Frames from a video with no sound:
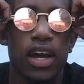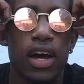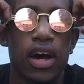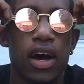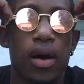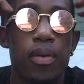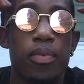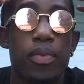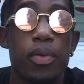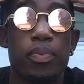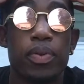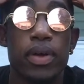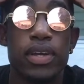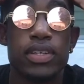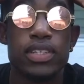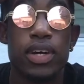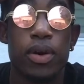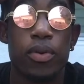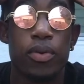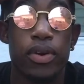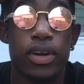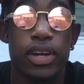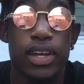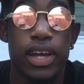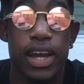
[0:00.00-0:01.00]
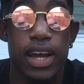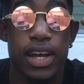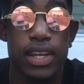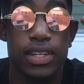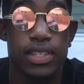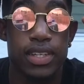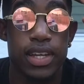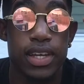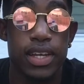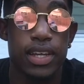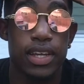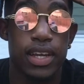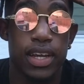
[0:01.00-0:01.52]
The place I work at,
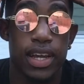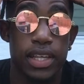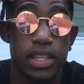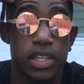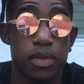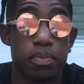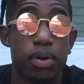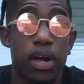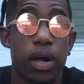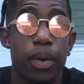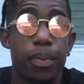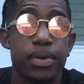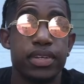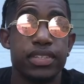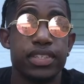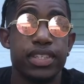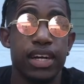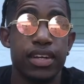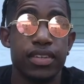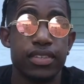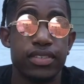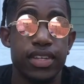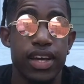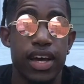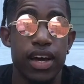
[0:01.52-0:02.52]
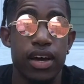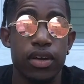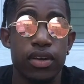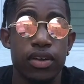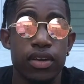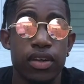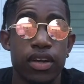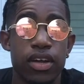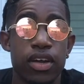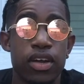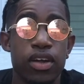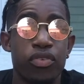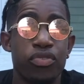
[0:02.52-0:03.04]
it's like at the Publix downtown.
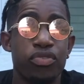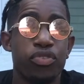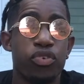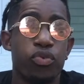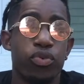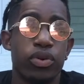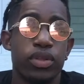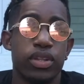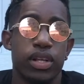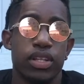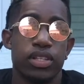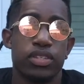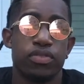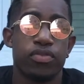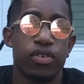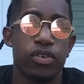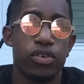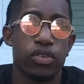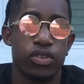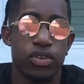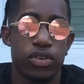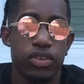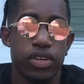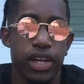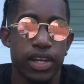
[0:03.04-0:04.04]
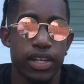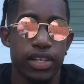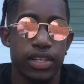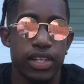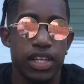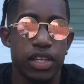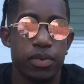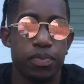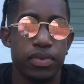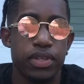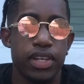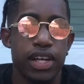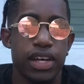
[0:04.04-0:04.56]
The one that's further like
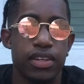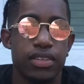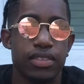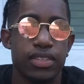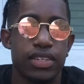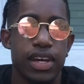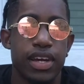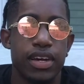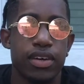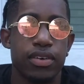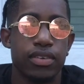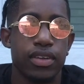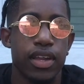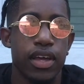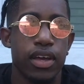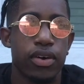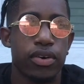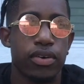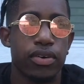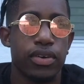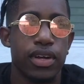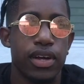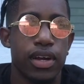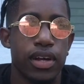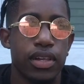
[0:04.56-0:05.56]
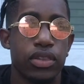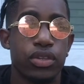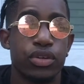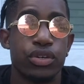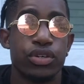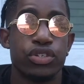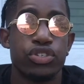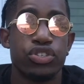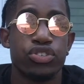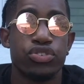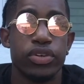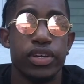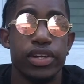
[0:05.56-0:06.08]
deep downtown, like on
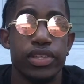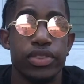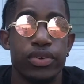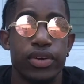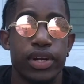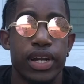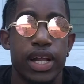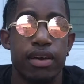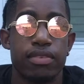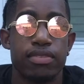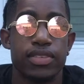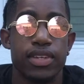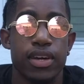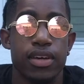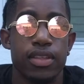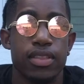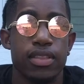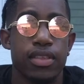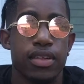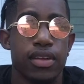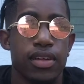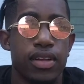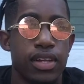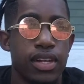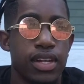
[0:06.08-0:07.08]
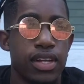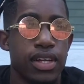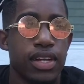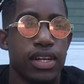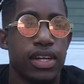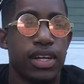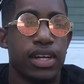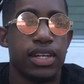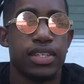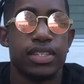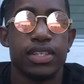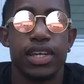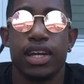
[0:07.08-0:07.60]
3rd Street, 3rd Ave South.
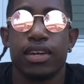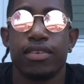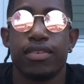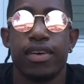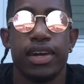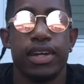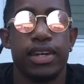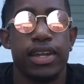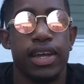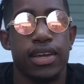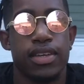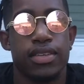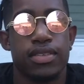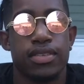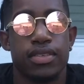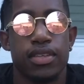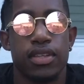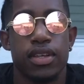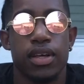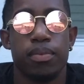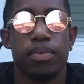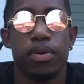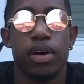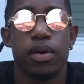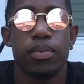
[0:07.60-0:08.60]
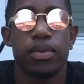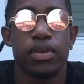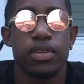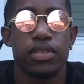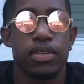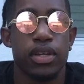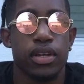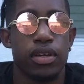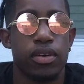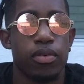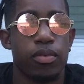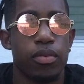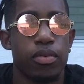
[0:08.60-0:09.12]
It's like right next to that Publix,
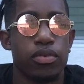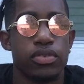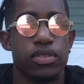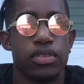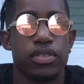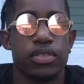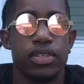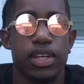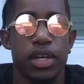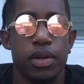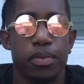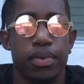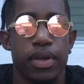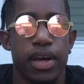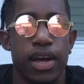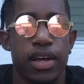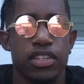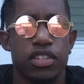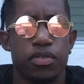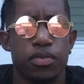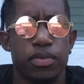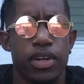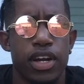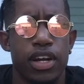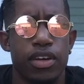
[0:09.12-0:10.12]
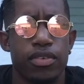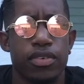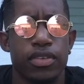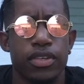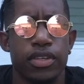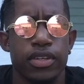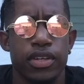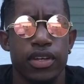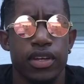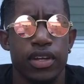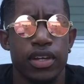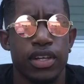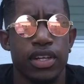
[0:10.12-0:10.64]
like almost in the same plaza, but not
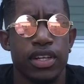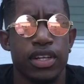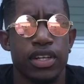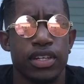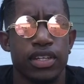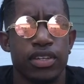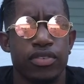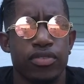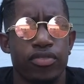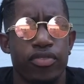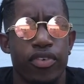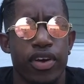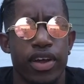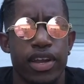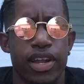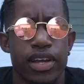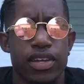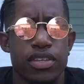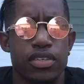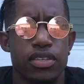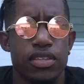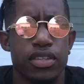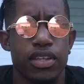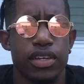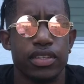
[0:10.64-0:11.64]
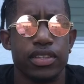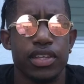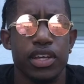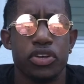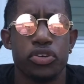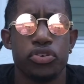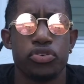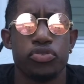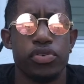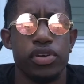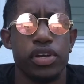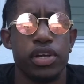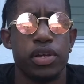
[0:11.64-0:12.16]
really. Right next to like
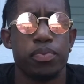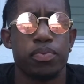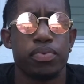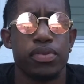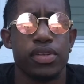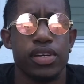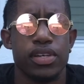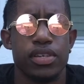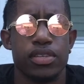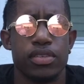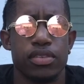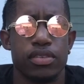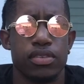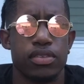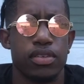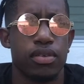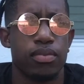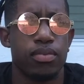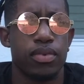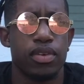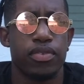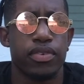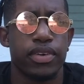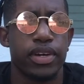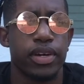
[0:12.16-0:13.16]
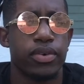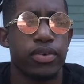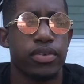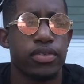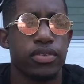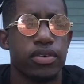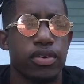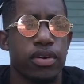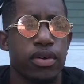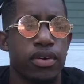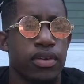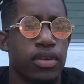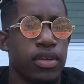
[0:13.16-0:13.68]
that Greek place, so I forgot what it's
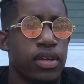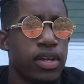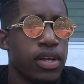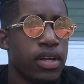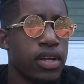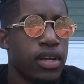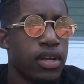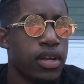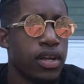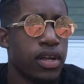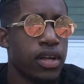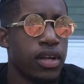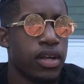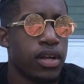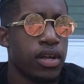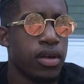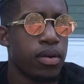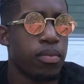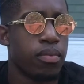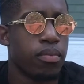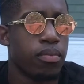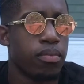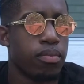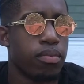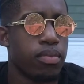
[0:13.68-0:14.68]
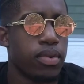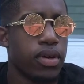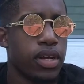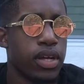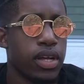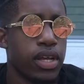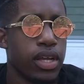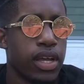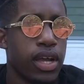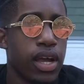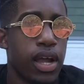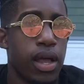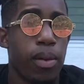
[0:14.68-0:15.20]
called.
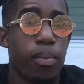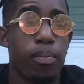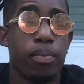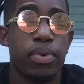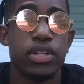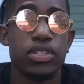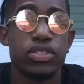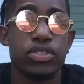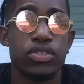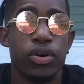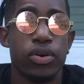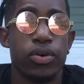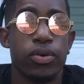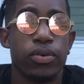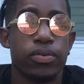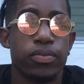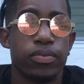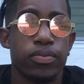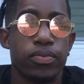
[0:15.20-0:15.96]
But yeah, Bento.